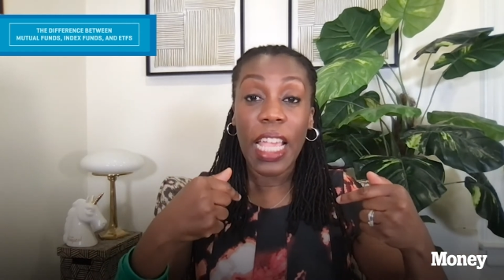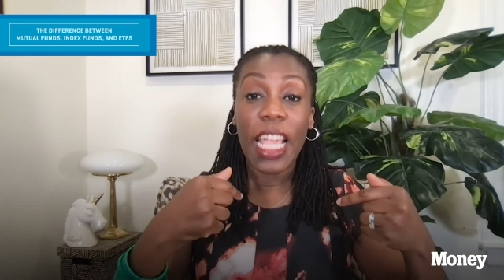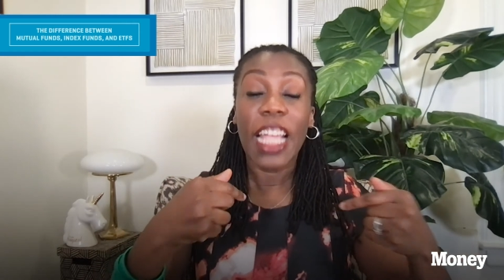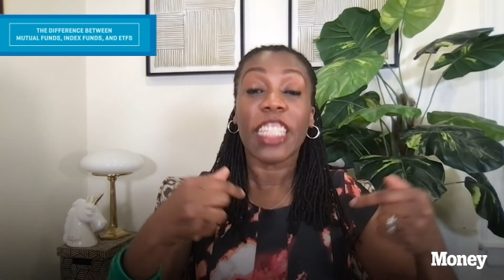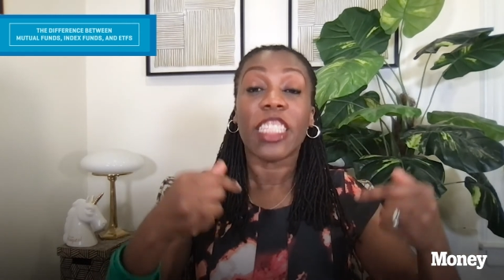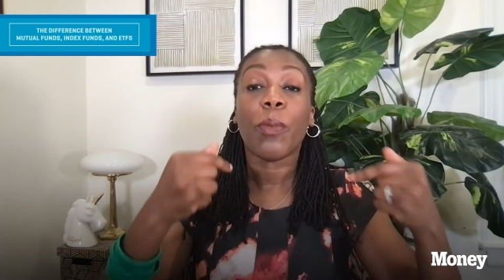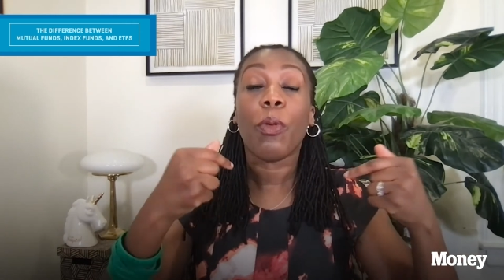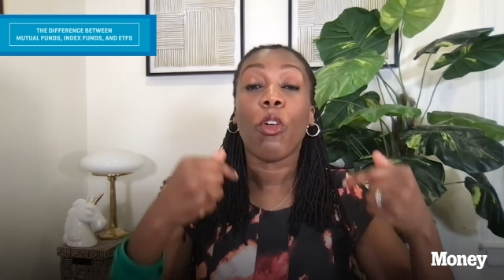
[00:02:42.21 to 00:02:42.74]

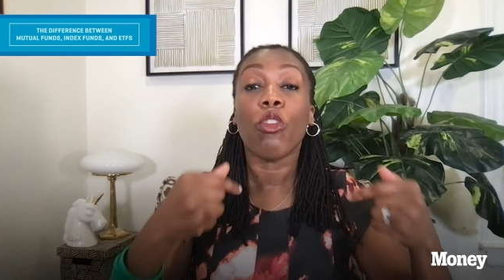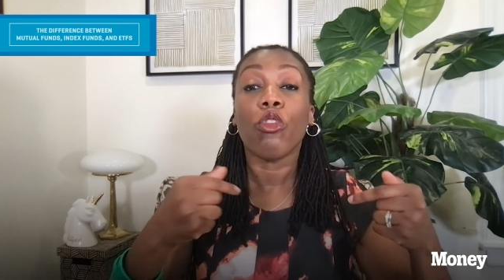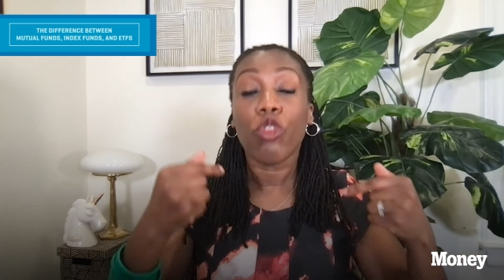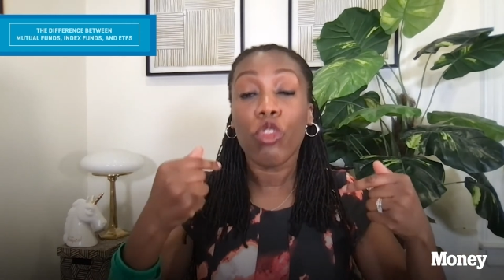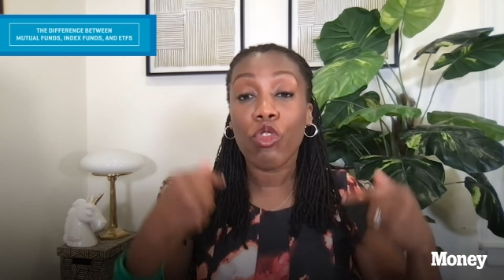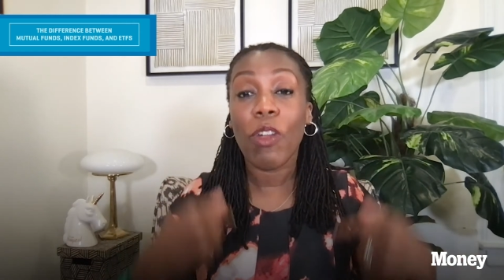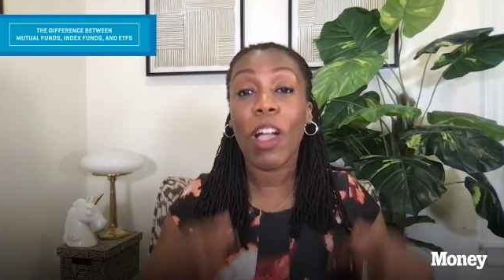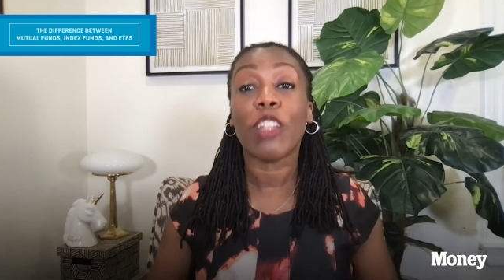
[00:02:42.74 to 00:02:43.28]
is supposed to
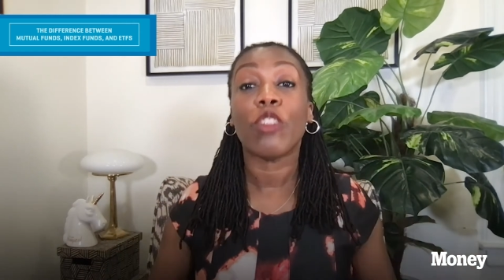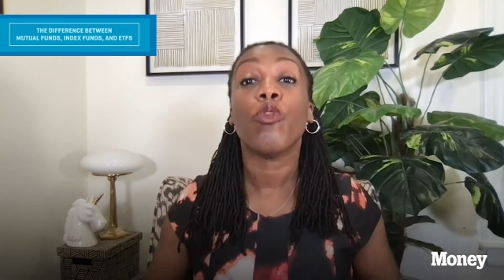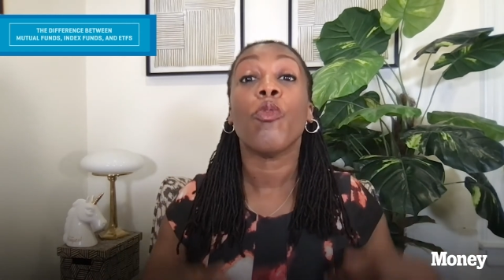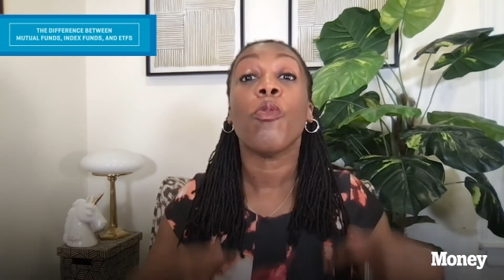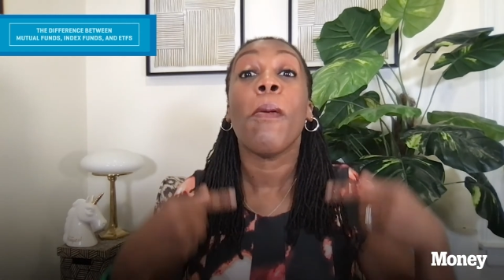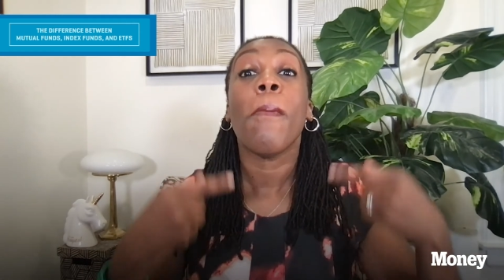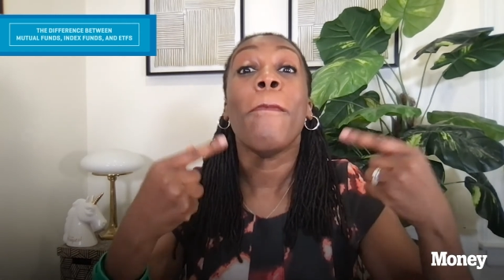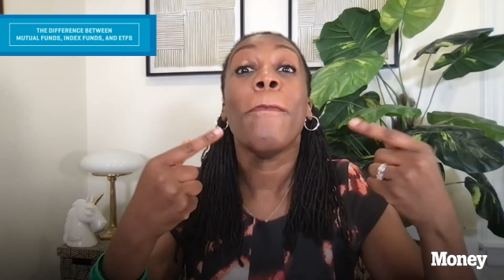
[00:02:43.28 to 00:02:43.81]
try to
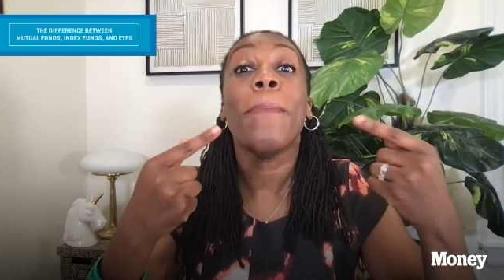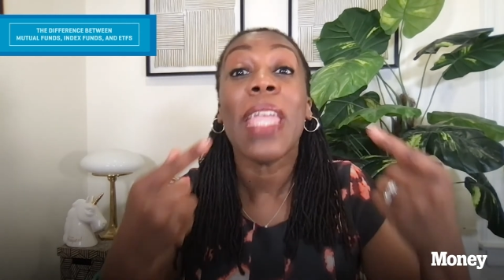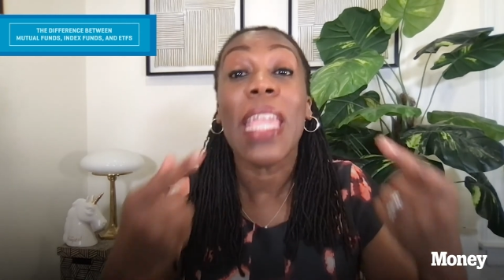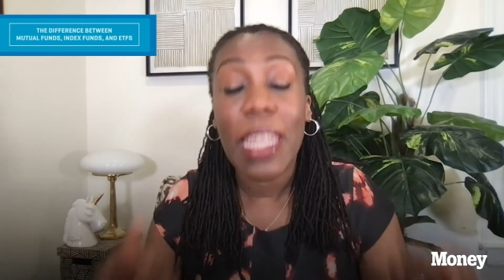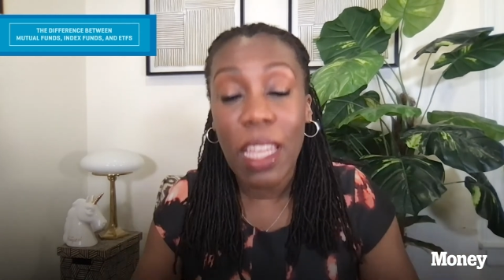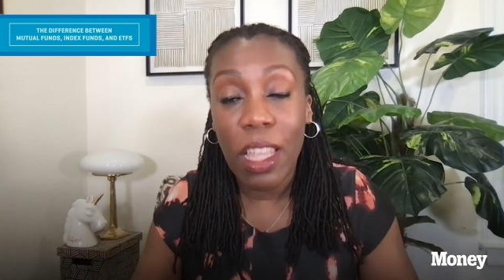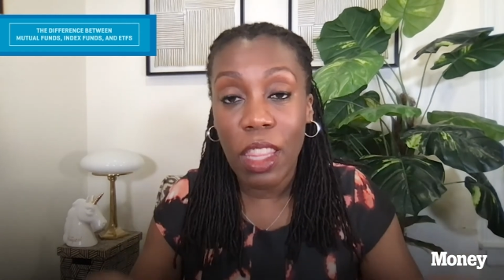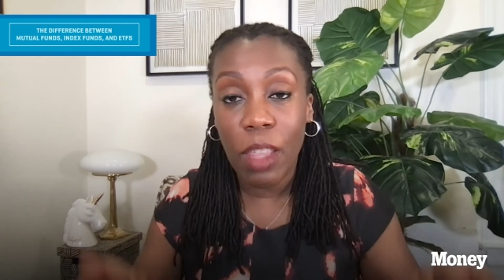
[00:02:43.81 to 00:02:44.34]

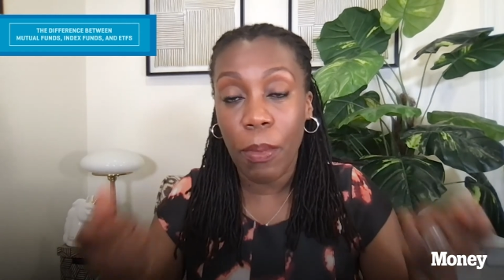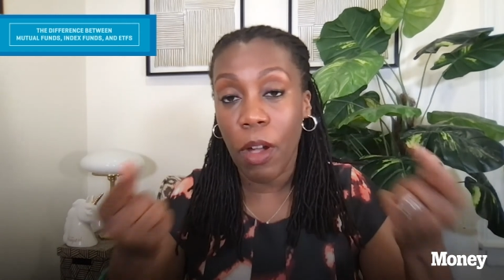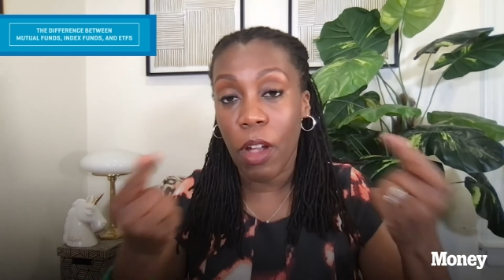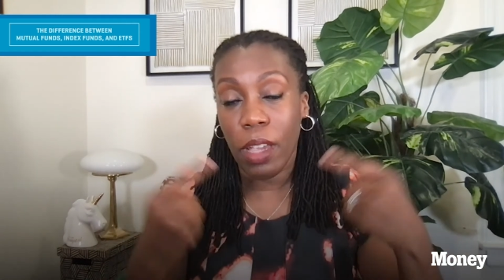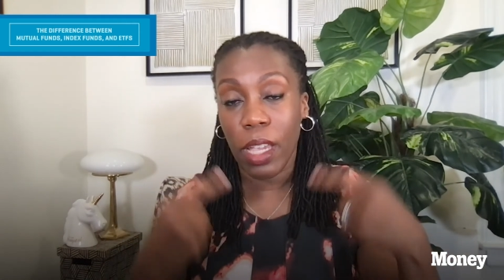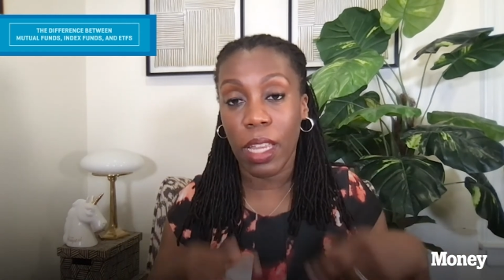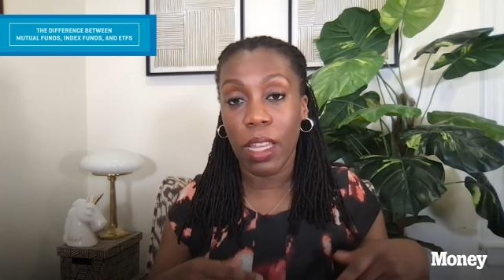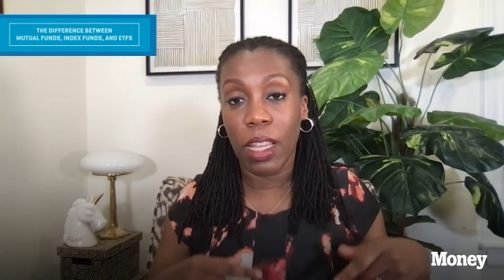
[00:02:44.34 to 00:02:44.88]
beat the
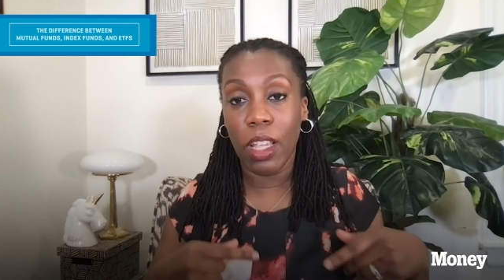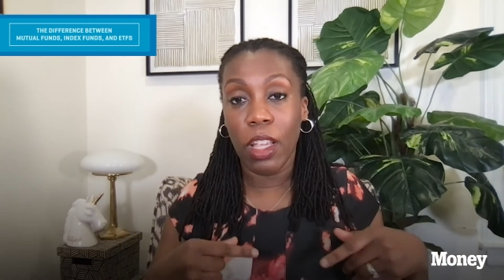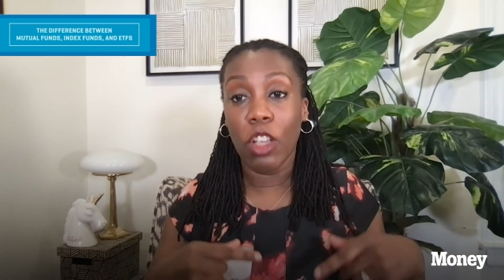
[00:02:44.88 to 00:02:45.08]
market.